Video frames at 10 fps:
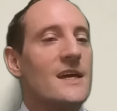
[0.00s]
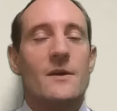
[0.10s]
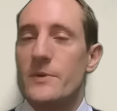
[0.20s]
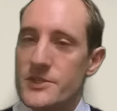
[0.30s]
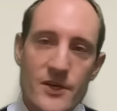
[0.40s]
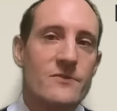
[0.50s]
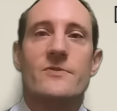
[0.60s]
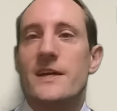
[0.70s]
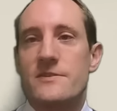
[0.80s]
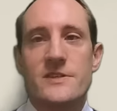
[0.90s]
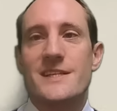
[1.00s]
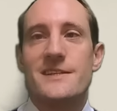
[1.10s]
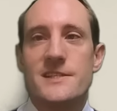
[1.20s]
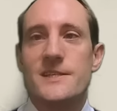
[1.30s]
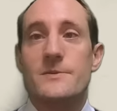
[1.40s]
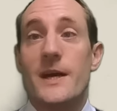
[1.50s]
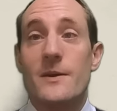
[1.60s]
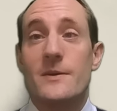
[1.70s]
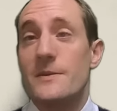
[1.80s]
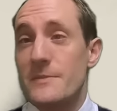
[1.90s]
and we don't factor it into
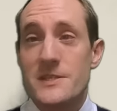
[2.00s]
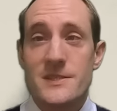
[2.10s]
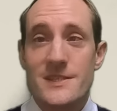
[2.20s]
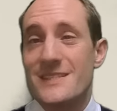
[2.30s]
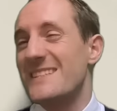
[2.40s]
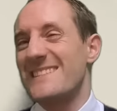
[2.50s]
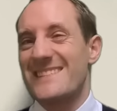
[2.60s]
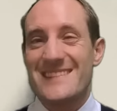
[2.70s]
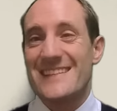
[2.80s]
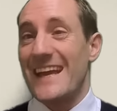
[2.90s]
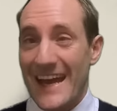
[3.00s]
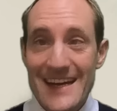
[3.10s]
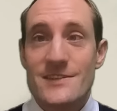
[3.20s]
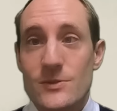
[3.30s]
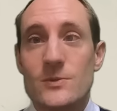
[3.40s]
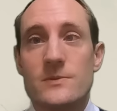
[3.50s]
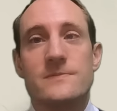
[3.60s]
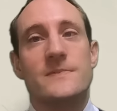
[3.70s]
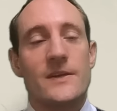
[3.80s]
our admissions decisions at all.